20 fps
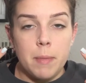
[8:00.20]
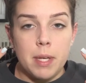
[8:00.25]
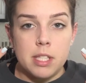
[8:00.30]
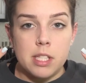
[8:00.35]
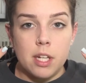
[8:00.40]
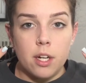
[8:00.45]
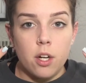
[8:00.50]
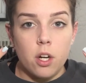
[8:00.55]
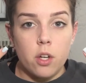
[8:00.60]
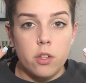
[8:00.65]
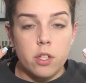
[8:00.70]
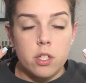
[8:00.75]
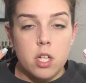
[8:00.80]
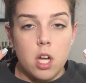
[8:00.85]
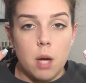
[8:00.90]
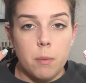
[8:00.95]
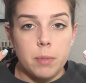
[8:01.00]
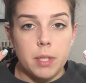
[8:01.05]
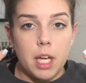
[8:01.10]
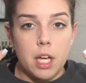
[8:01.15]
mascara on the
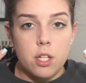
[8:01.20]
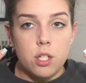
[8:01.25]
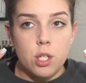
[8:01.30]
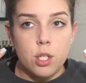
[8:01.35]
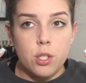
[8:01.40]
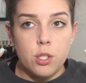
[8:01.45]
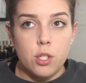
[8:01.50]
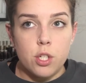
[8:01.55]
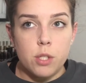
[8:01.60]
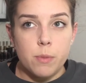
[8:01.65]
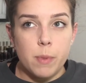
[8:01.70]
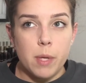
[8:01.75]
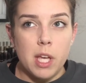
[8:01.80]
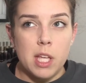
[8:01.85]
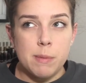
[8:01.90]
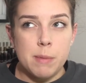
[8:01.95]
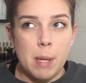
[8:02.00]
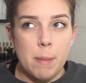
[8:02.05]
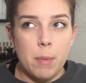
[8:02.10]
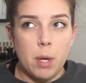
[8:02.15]
top lashes just
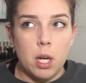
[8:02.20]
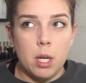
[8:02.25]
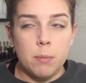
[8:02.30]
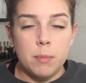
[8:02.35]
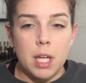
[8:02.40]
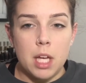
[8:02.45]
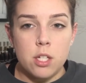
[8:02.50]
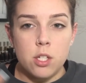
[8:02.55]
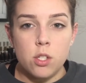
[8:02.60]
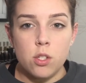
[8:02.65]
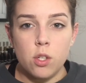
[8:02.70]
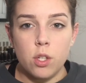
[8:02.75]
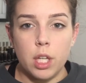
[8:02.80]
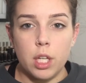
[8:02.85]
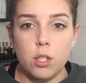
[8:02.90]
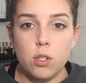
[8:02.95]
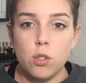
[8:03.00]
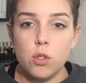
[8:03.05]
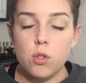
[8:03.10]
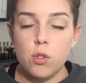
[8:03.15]
because my bottom lashes are
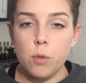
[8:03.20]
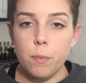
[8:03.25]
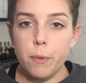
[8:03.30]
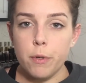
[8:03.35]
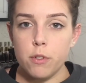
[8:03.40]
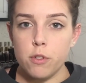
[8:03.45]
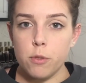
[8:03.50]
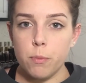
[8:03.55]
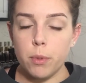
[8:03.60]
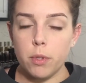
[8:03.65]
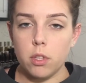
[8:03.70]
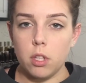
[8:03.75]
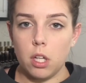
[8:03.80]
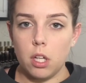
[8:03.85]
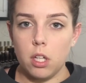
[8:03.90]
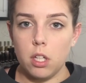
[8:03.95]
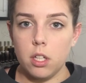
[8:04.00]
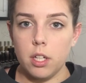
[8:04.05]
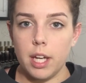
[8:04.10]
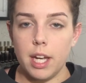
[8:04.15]
like super, super
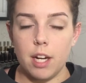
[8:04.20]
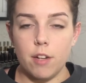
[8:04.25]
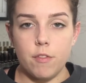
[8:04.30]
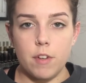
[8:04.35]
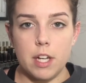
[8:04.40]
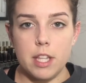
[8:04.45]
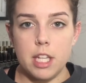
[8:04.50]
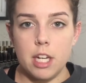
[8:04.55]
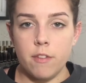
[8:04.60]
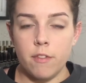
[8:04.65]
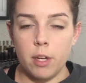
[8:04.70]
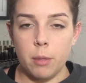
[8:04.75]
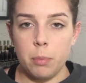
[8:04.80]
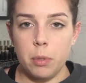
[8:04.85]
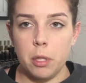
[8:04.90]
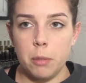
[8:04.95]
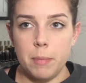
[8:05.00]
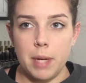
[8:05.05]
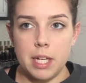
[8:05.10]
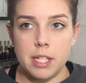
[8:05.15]
long, and I find that if I
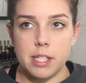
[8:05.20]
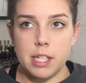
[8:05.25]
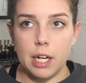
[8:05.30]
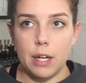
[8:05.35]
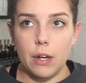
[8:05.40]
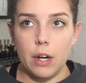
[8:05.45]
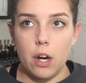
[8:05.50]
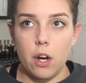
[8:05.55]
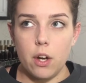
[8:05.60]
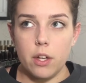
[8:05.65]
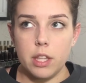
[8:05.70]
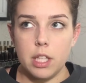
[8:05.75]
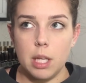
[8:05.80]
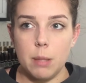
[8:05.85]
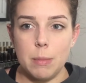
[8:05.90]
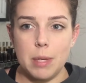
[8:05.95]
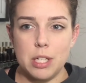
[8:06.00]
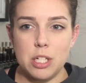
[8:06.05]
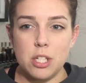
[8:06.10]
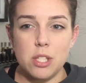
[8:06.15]
put mascara on
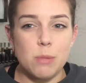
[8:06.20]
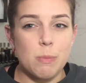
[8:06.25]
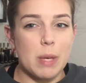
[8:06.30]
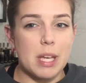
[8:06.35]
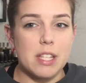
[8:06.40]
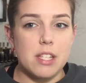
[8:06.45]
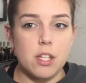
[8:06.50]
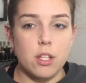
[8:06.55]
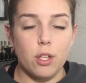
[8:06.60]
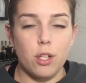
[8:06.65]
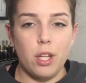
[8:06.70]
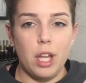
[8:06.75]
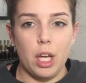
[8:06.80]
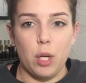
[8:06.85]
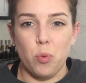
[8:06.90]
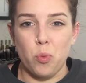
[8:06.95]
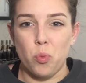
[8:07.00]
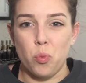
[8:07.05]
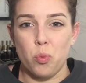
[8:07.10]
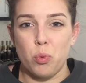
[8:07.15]
them, it just makes it look like
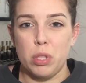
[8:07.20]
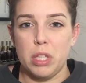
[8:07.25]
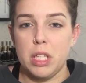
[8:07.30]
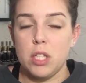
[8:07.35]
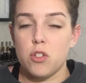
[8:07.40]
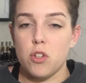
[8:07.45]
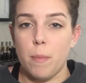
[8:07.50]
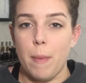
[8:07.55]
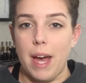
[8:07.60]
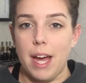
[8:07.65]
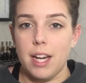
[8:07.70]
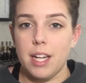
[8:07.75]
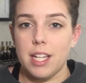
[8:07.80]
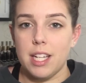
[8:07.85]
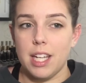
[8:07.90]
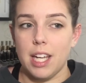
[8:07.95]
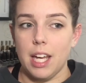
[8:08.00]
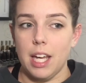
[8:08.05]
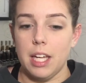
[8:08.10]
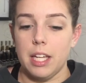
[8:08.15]
really
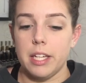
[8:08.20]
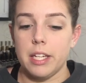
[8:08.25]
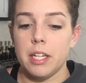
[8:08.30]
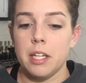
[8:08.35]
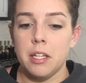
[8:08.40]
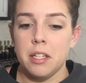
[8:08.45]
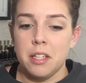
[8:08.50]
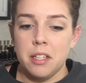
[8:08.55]
dramatic. And